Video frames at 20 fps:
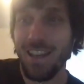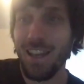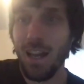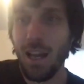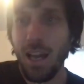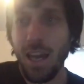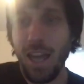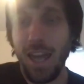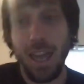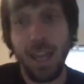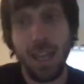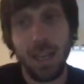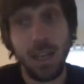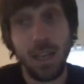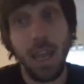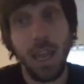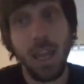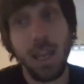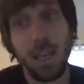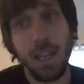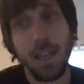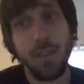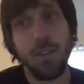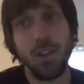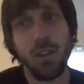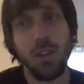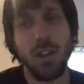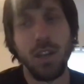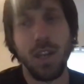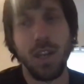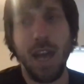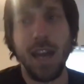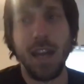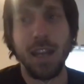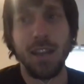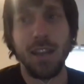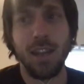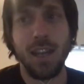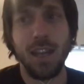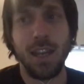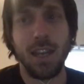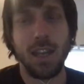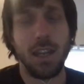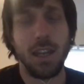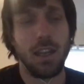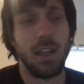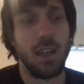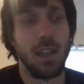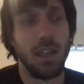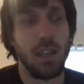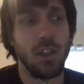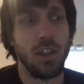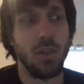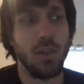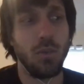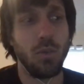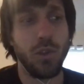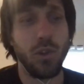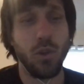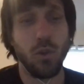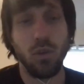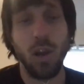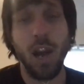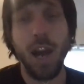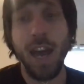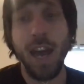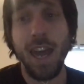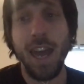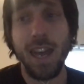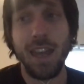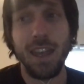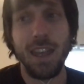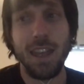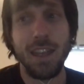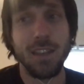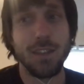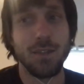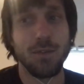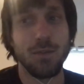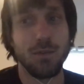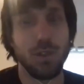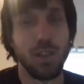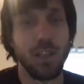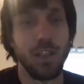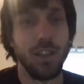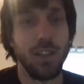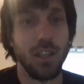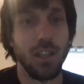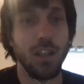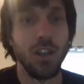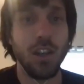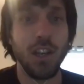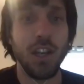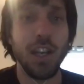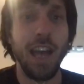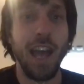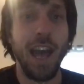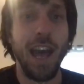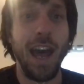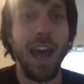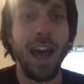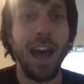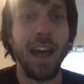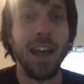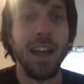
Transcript: and if you look at it, like the right is really good at